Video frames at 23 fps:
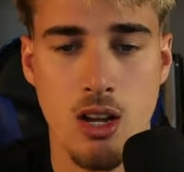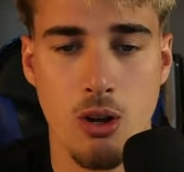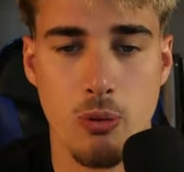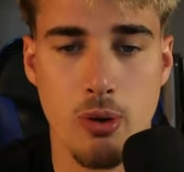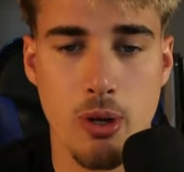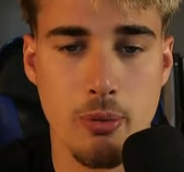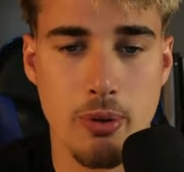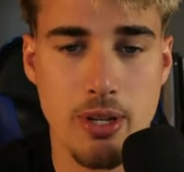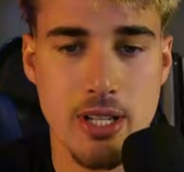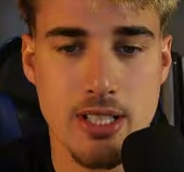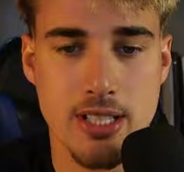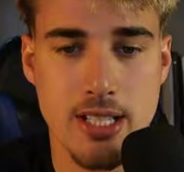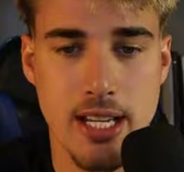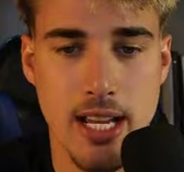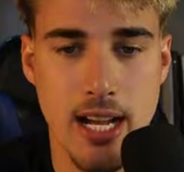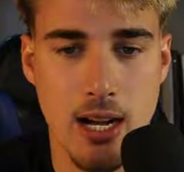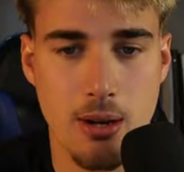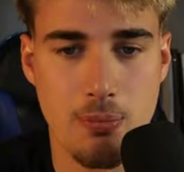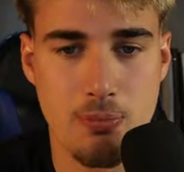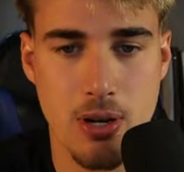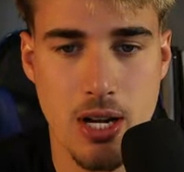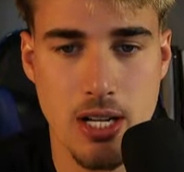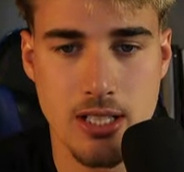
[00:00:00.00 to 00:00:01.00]
We want to see
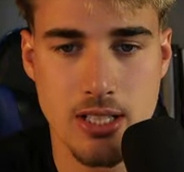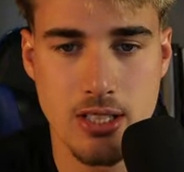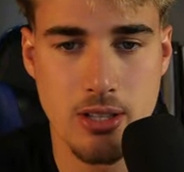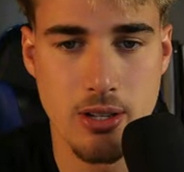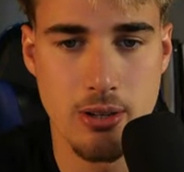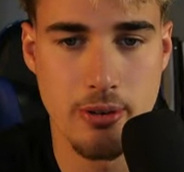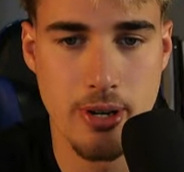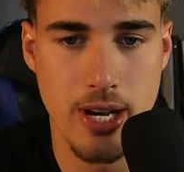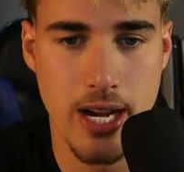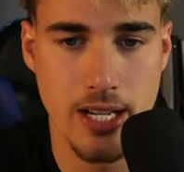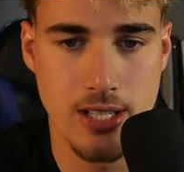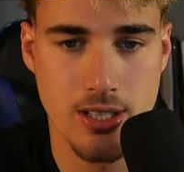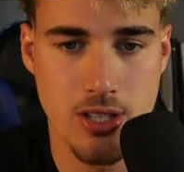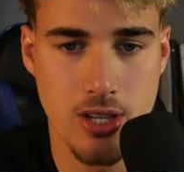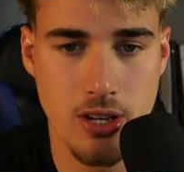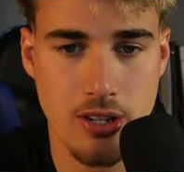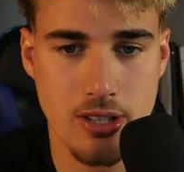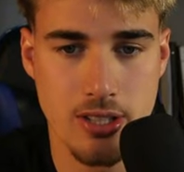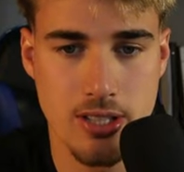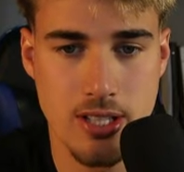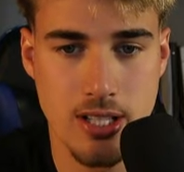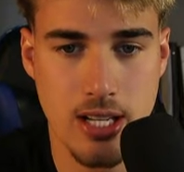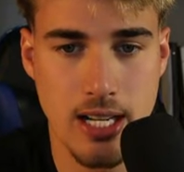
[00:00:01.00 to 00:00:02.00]
how price is going to react.
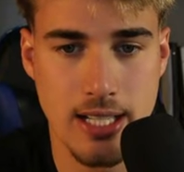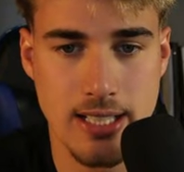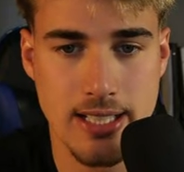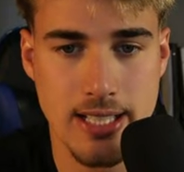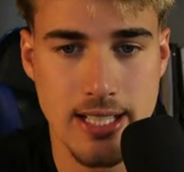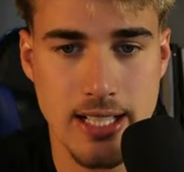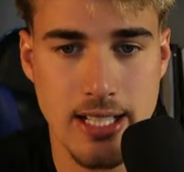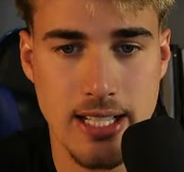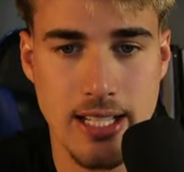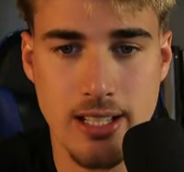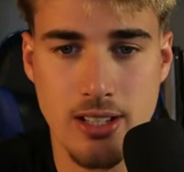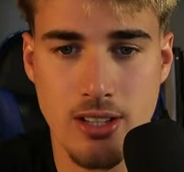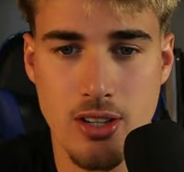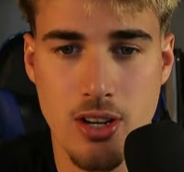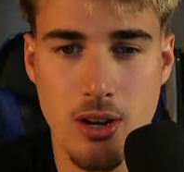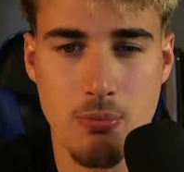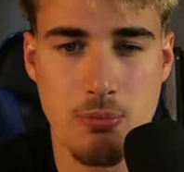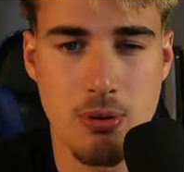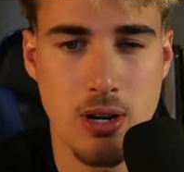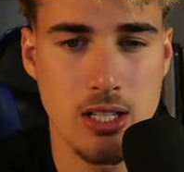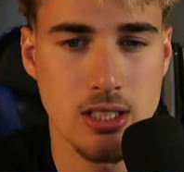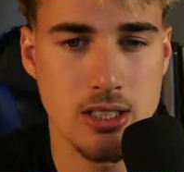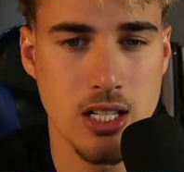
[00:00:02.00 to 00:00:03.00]
So ideally,
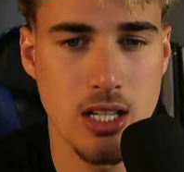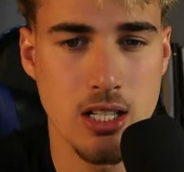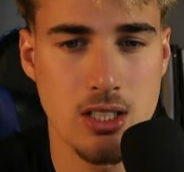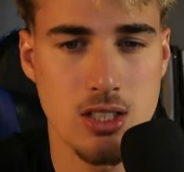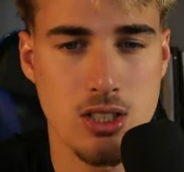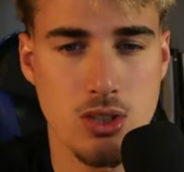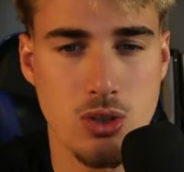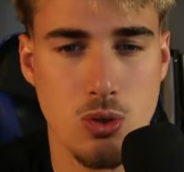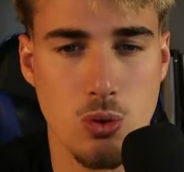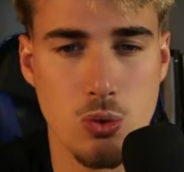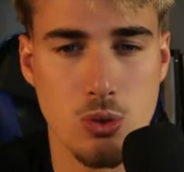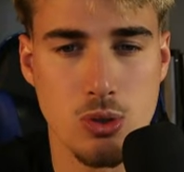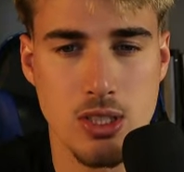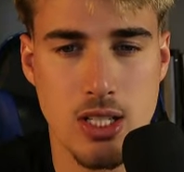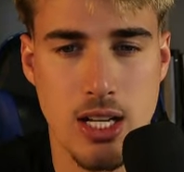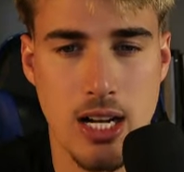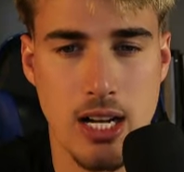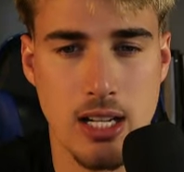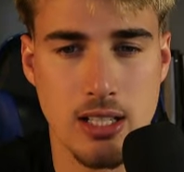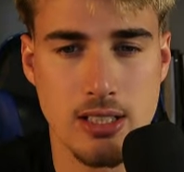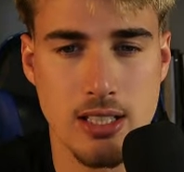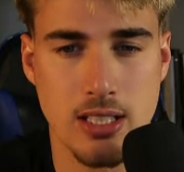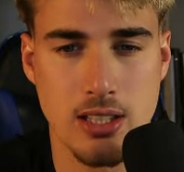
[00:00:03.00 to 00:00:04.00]
price kind of stalls
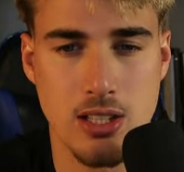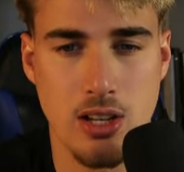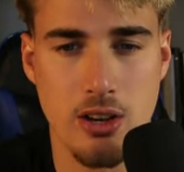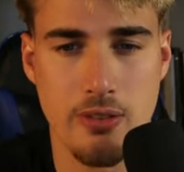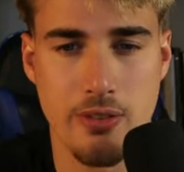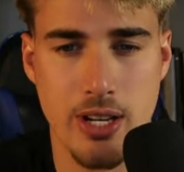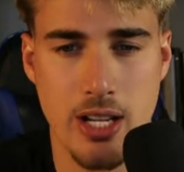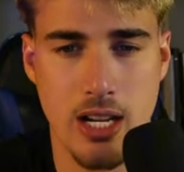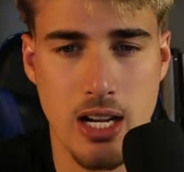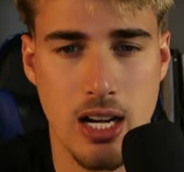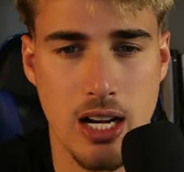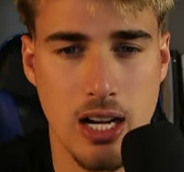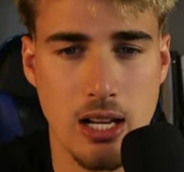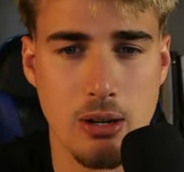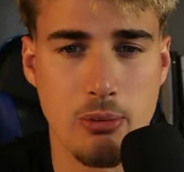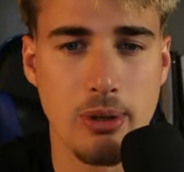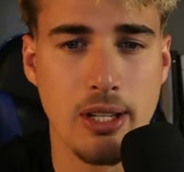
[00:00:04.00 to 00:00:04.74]
out at the overnight high.